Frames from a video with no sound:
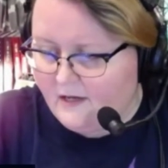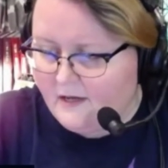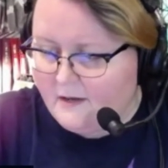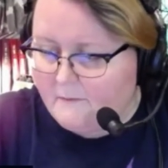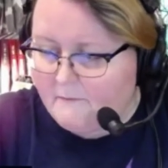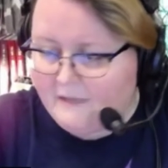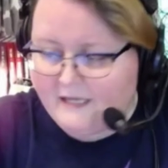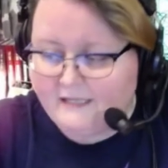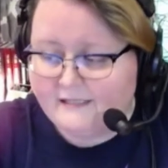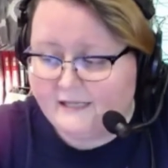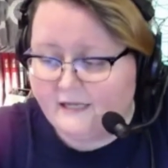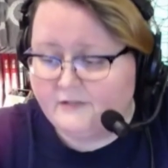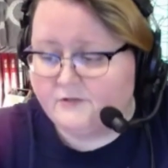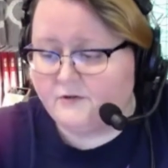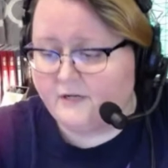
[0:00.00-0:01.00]
Many
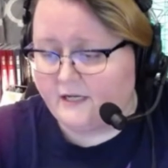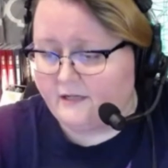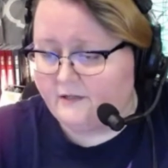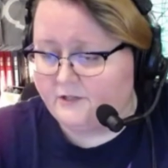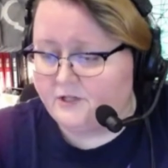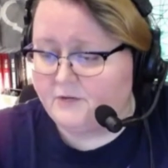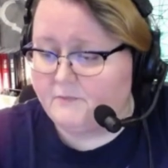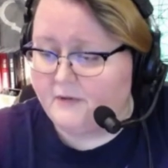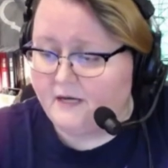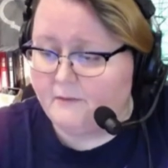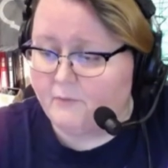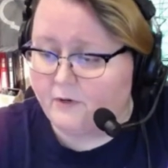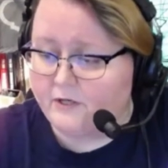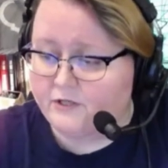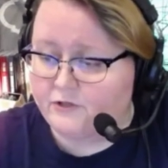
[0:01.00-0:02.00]
signs are in English, and many
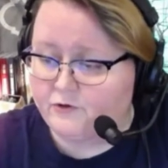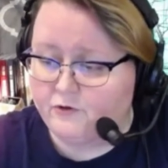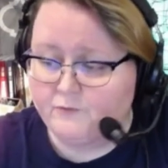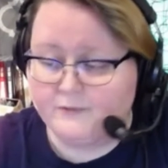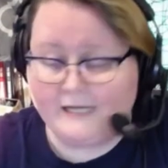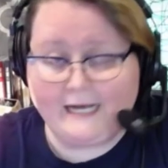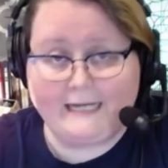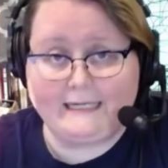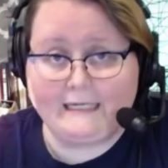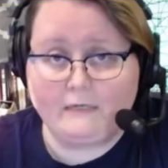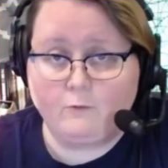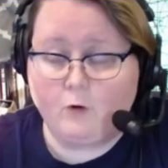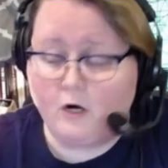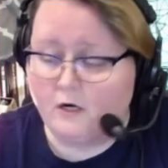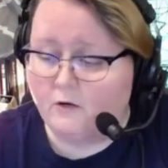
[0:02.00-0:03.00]
British troops idly
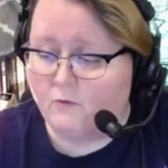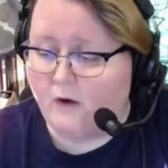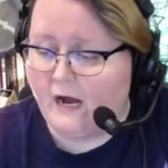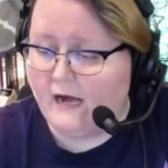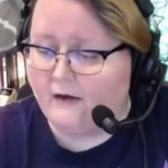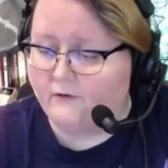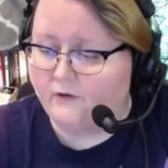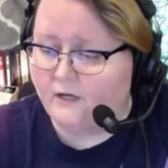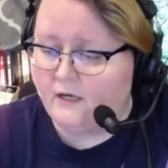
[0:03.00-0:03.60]
walk around.